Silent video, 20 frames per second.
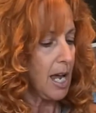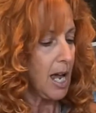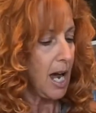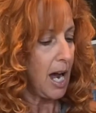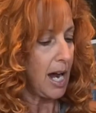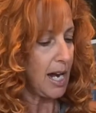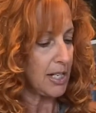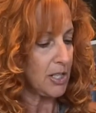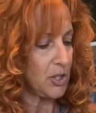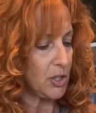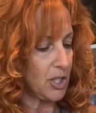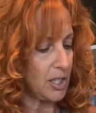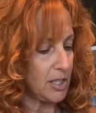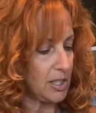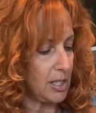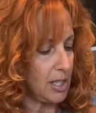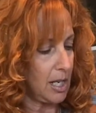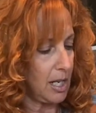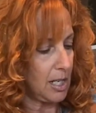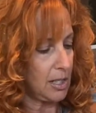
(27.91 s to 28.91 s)
I
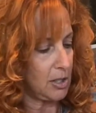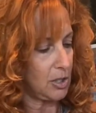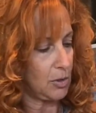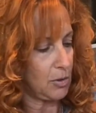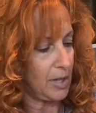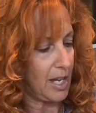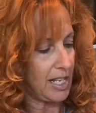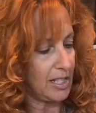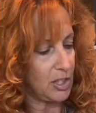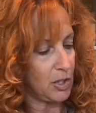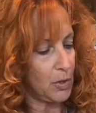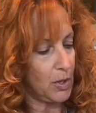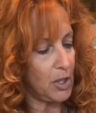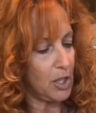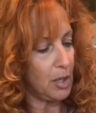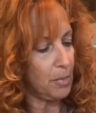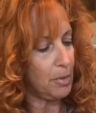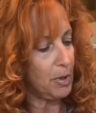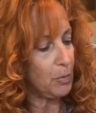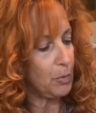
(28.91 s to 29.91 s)
just do that. So it
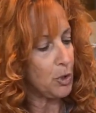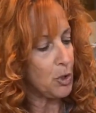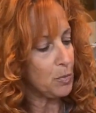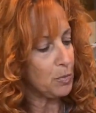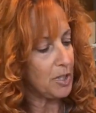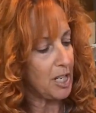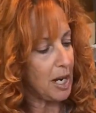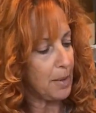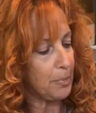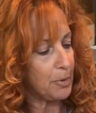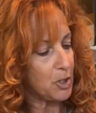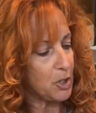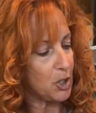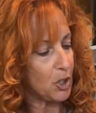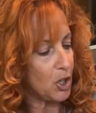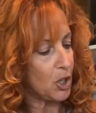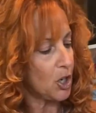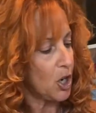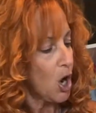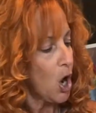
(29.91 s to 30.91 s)
can be room
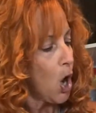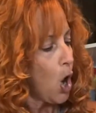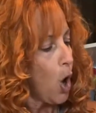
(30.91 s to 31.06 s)
temperature,